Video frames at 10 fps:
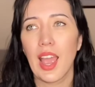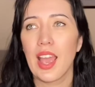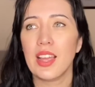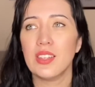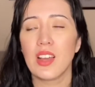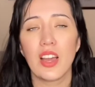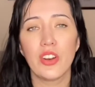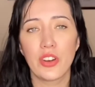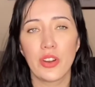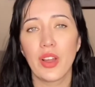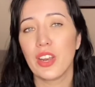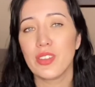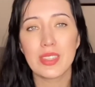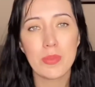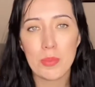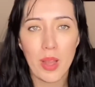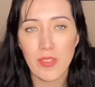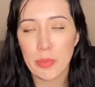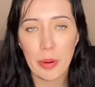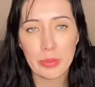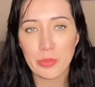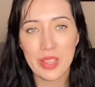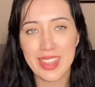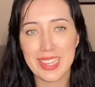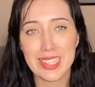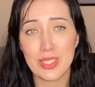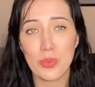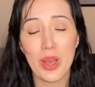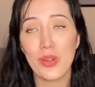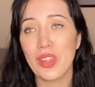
and I don't know, I know some people have a problem with this as well.